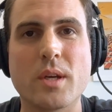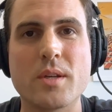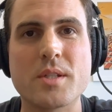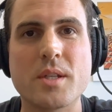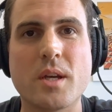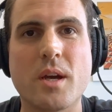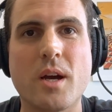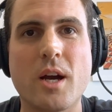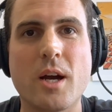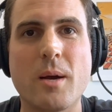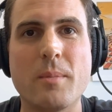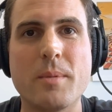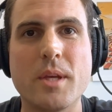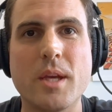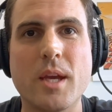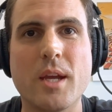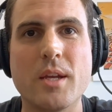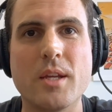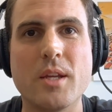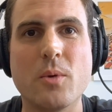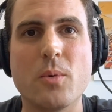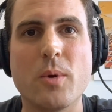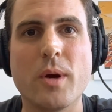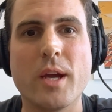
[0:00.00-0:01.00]
as a hobby
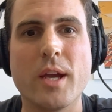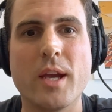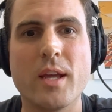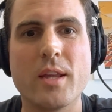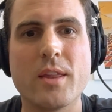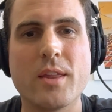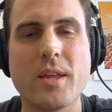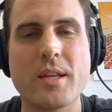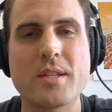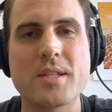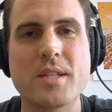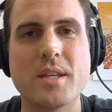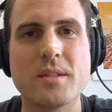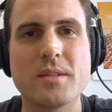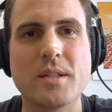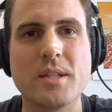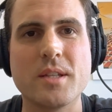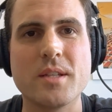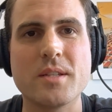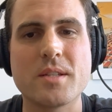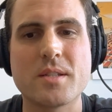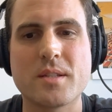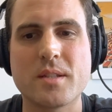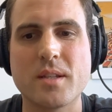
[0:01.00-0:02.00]
anyway, that's at
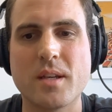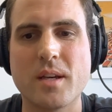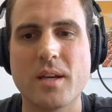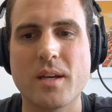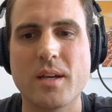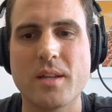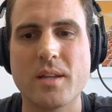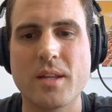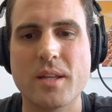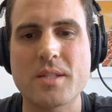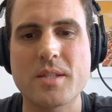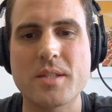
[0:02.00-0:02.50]
least a